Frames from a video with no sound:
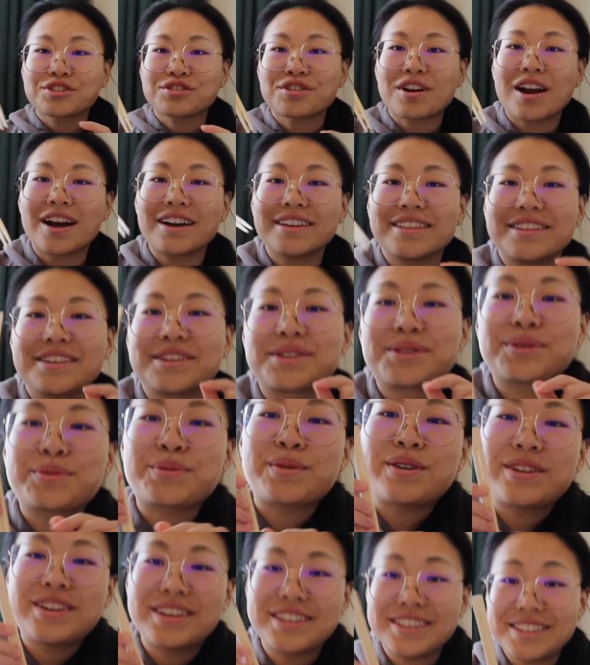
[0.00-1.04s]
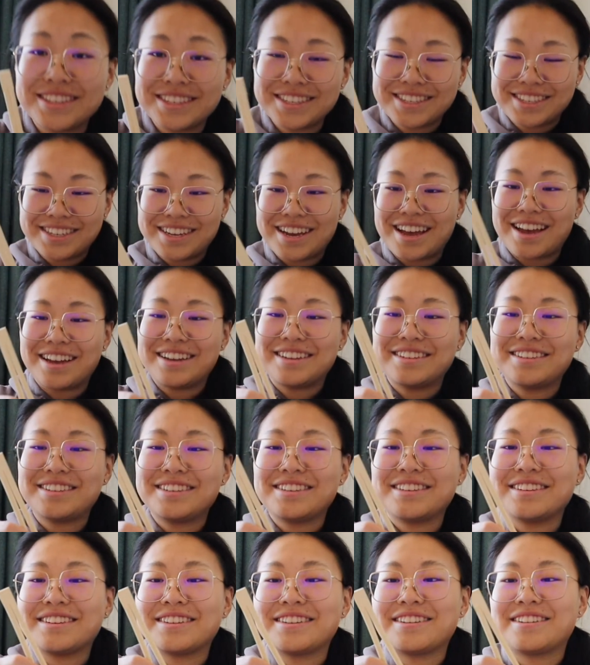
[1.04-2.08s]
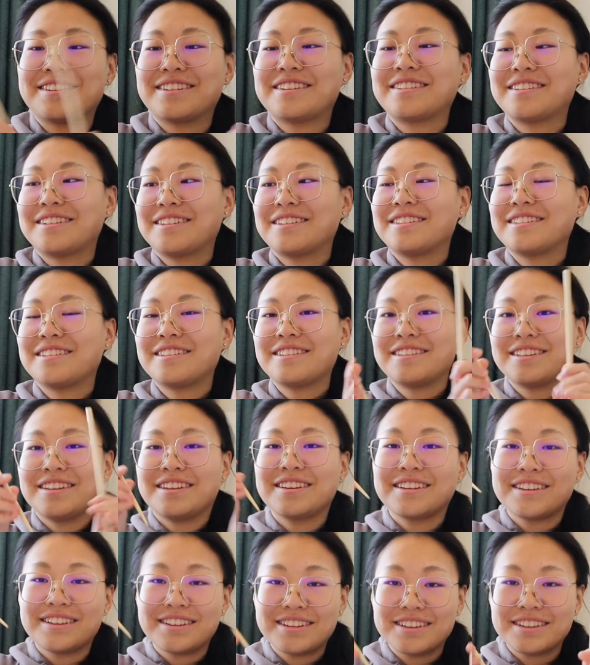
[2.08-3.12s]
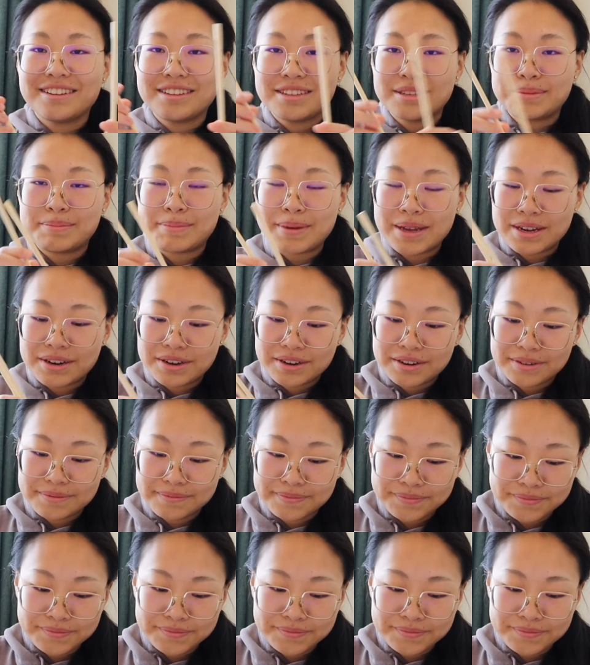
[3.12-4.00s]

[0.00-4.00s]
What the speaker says: try this one instead. It's better.